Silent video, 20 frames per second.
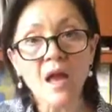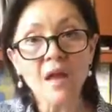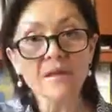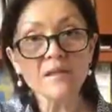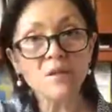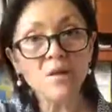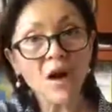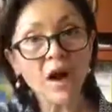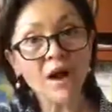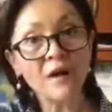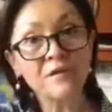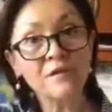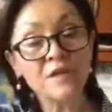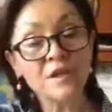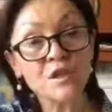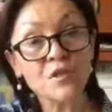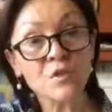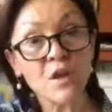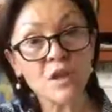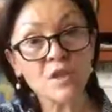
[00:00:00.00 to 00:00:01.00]
So after
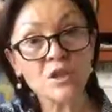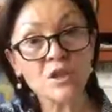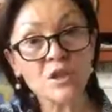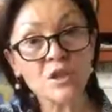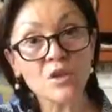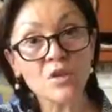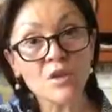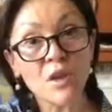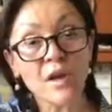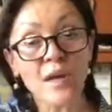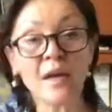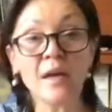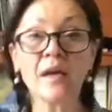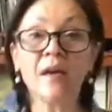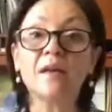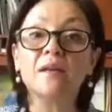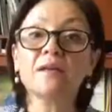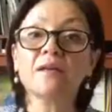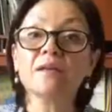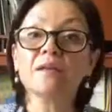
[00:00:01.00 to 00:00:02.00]
scratching your
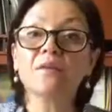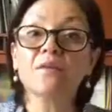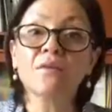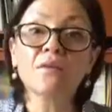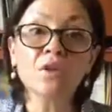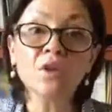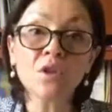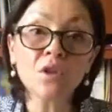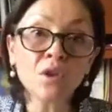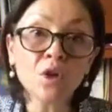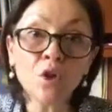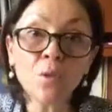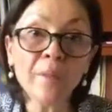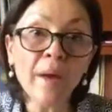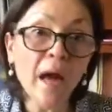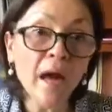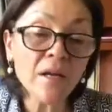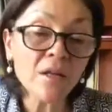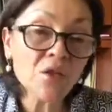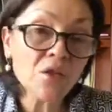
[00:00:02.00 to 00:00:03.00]
head, you're going to go
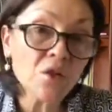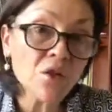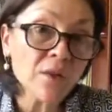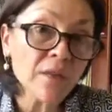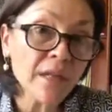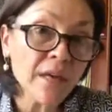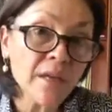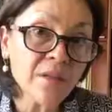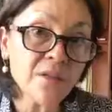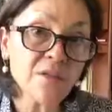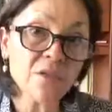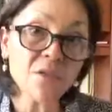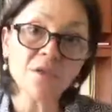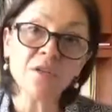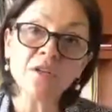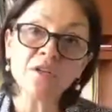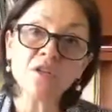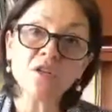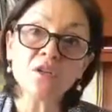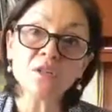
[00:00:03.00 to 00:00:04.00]
back to your lender
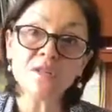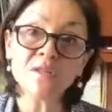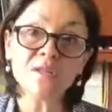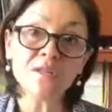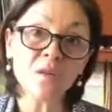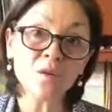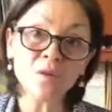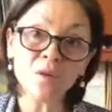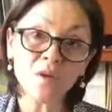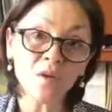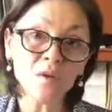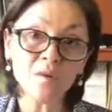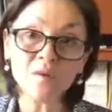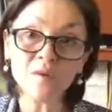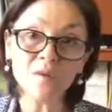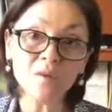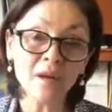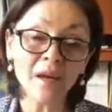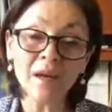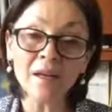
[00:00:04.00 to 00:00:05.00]
and you're going to say, well,
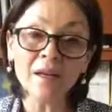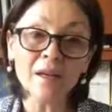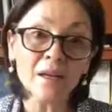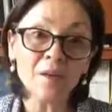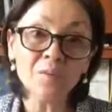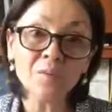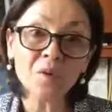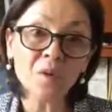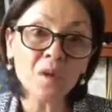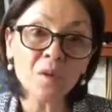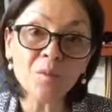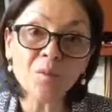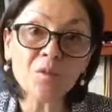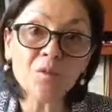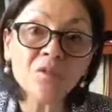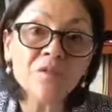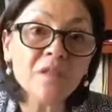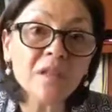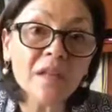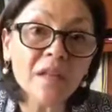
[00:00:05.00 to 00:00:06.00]
I need a
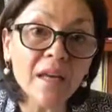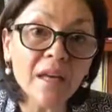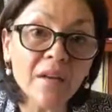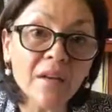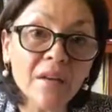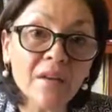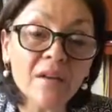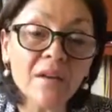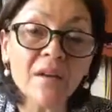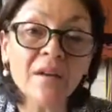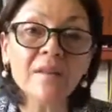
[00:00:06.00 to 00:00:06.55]
pre-approval letter.